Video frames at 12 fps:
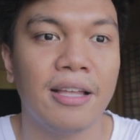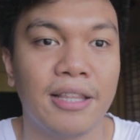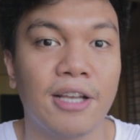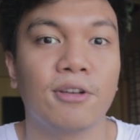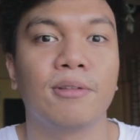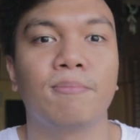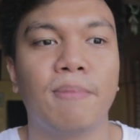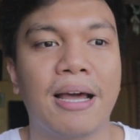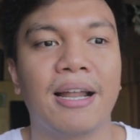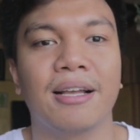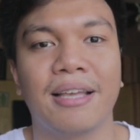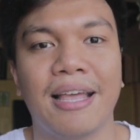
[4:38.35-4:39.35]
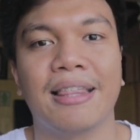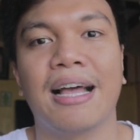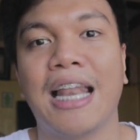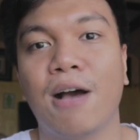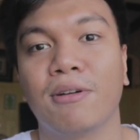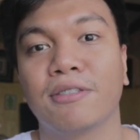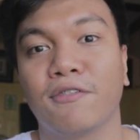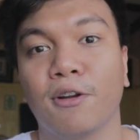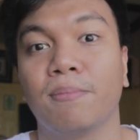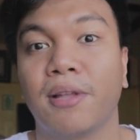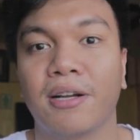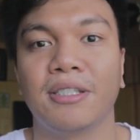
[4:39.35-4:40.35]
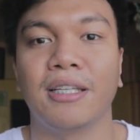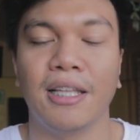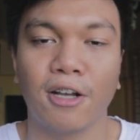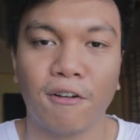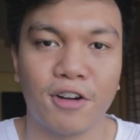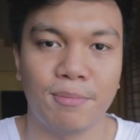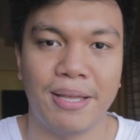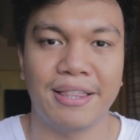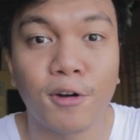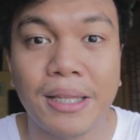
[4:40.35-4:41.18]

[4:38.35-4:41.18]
they could parang get allowance from their city government.